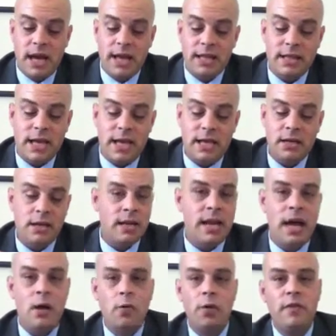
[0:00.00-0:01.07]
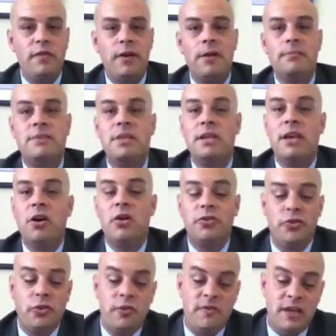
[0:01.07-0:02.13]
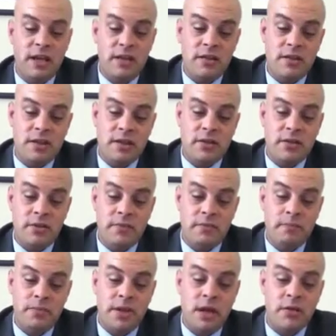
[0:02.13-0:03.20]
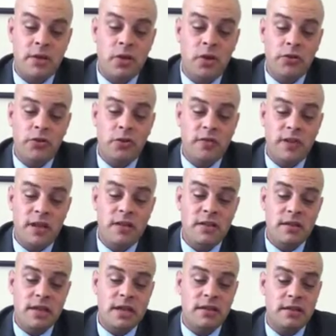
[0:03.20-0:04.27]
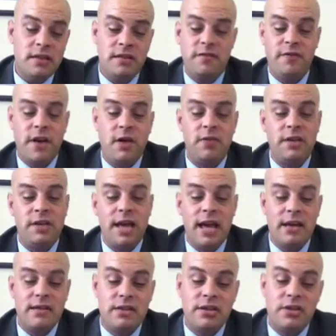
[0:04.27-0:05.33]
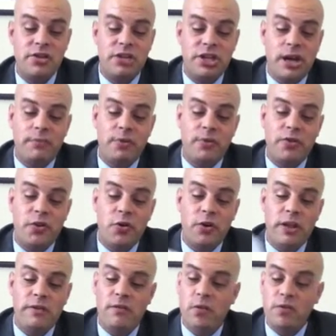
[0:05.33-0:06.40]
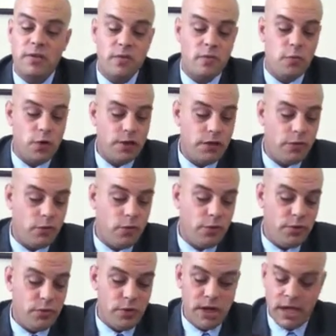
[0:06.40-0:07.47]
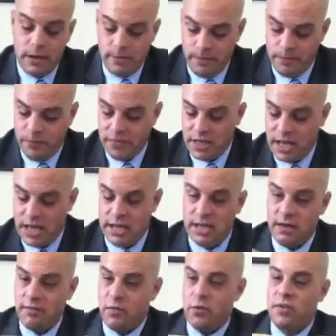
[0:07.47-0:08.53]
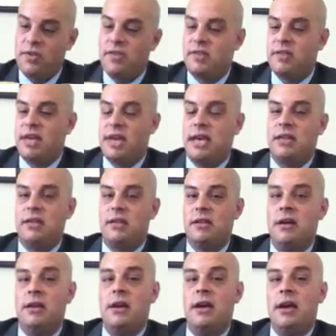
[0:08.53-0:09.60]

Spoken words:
And then now we've come to the altar of incense. Now the altar of incense is found in Exodus chapter 30, verses 1 through 3, and then verse 6.